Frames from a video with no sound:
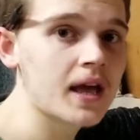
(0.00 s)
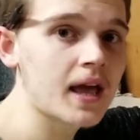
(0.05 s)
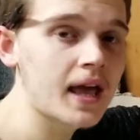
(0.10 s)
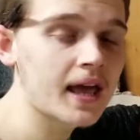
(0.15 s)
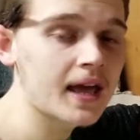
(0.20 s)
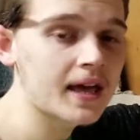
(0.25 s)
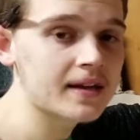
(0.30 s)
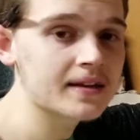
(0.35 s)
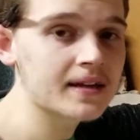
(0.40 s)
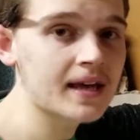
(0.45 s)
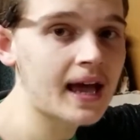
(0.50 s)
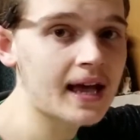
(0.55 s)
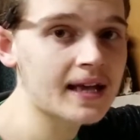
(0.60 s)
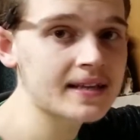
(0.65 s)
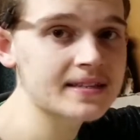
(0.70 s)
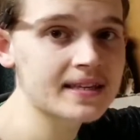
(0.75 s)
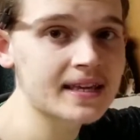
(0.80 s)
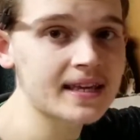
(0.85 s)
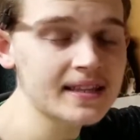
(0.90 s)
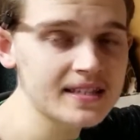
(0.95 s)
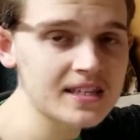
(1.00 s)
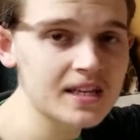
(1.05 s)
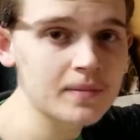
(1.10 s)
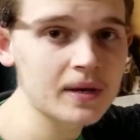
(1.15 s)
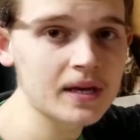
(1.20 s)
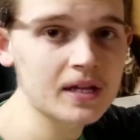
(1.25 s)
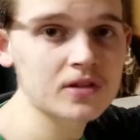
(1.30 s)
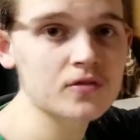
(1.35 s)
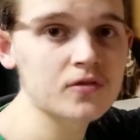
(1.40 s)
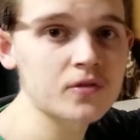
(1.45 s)
And as it gets
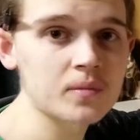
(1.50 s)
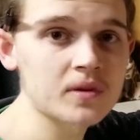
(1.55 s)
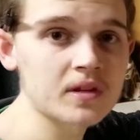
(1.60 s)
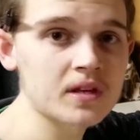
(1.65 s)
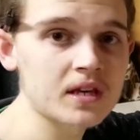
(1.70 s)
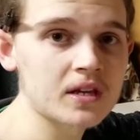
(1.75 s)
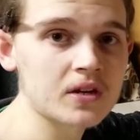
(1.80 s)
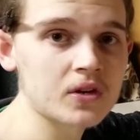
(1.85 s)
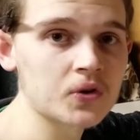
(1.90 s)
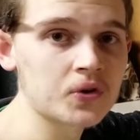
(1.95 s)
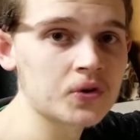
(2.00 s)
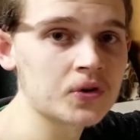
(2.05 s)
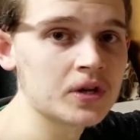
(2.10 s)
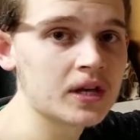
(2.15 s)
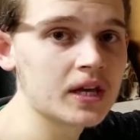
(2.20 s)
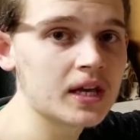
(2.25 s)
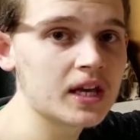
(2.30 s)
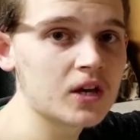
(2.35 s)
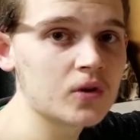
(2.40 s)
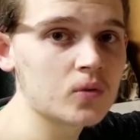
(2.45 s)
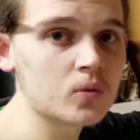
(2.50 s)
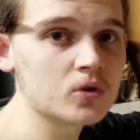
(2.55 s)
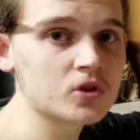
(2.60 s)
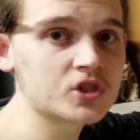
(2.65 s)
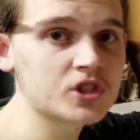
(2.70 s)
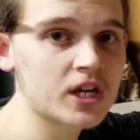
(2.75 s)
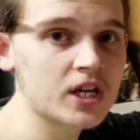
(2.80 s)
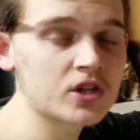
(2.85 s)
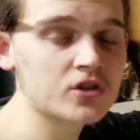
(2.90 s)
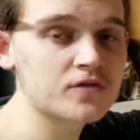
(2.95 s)
commands from the Kindle, it will
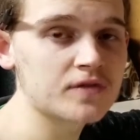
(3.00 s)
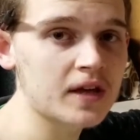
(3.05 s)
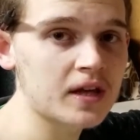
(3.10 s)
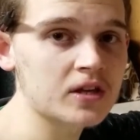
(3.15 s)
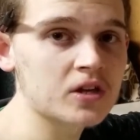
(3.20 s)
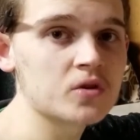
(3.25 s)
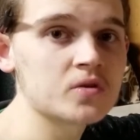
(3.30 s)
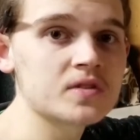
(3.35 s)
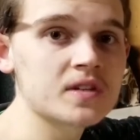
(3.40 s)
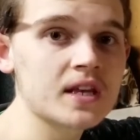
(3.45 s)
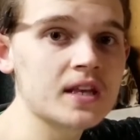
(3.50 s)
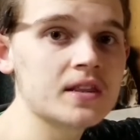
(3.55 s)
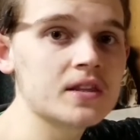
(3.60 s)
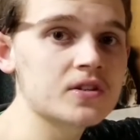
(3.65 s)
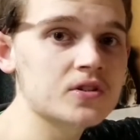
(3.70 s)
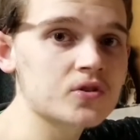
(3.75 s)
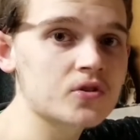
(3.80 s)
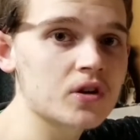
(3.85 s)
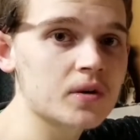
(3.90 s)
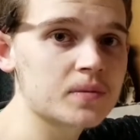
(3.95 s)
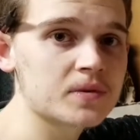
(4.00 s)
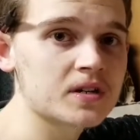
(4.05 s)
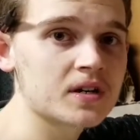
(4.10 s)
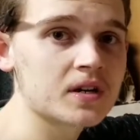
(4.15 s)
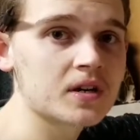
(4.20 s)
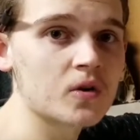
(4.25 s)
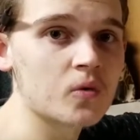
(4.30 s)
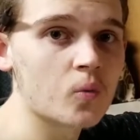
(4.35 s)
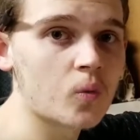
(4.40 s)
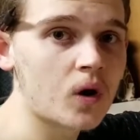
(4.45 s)
change values in the script
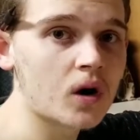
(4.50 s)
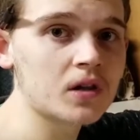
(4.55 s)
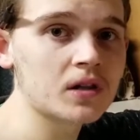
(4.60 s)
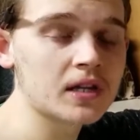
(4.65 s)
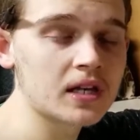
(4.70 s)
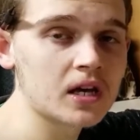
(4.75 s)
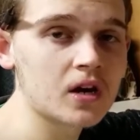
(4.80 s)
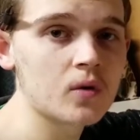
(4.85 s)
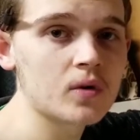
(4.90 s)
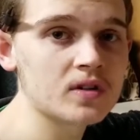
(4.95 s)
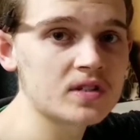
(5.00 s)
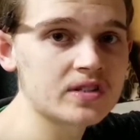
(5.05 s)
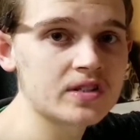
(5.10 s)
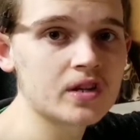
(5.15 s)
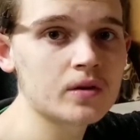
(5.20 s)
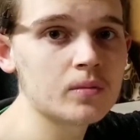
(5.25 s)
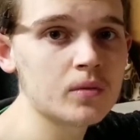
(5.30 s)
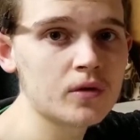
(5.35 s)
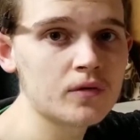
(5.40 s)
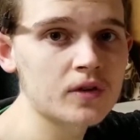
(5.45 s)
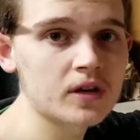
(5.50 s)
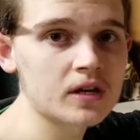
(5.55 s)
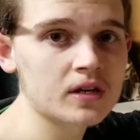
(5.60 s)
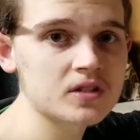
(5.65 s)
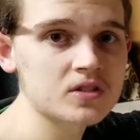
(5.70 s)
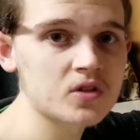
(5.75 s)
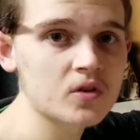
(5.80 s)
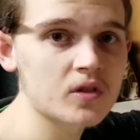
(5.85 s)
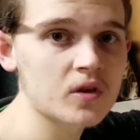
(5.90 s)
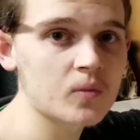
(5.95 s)
while Leo is still moving
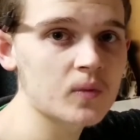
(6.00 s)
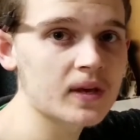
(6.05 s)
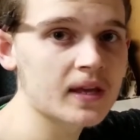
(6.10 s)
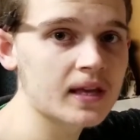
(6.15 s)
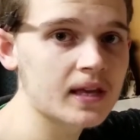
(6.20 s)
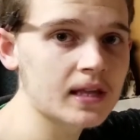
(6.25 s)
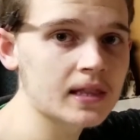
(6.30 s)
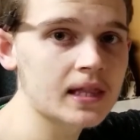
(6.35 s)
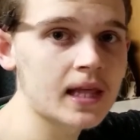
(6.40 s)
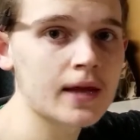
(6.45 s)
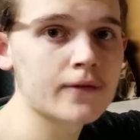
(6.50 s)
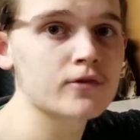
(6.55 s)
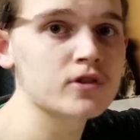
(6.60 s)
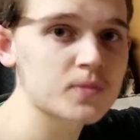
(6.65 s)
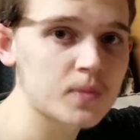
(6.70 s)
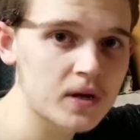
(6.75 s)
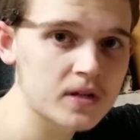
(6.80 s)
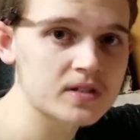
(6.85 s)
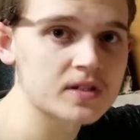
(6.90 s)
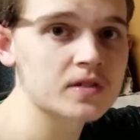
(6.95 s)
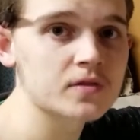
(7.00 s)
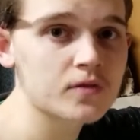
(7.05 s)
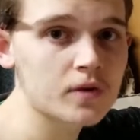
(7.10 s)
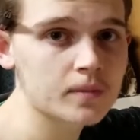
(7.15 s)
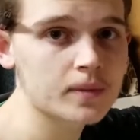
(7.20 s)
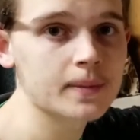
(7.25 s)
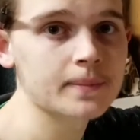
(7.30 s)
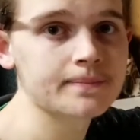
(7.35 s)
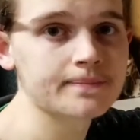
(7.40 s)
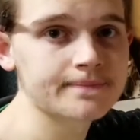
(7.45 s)
so that we can get live responses from
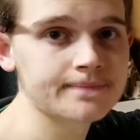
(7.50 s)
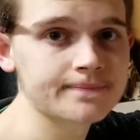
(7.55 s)
him.